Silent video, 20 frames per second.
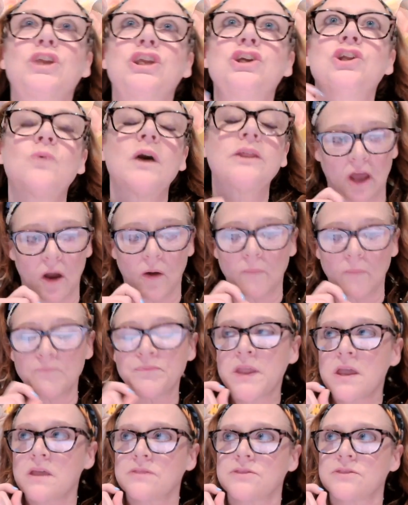you know what? No.
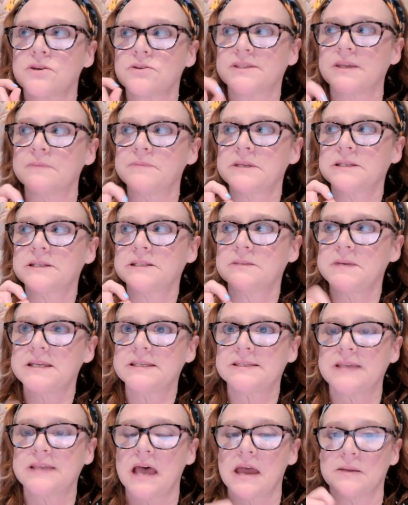There's something to
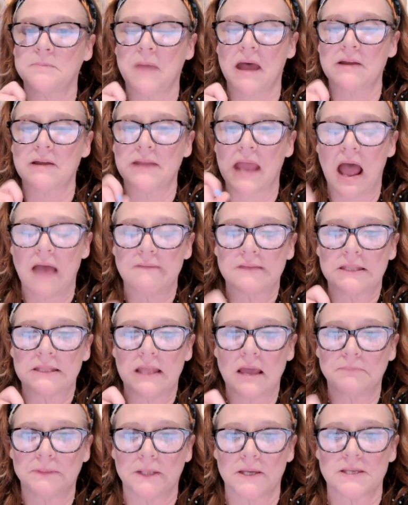be said about having
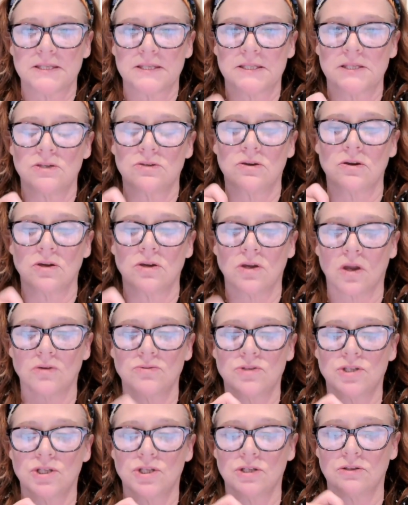that place that you can
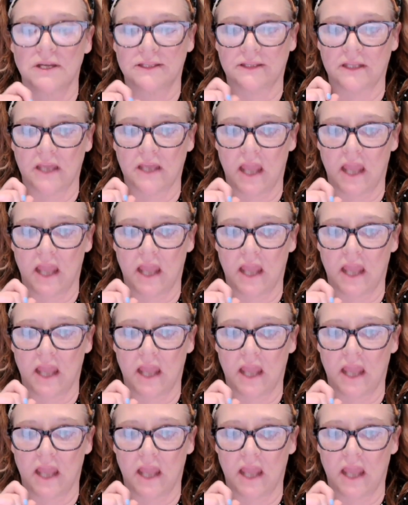go to at the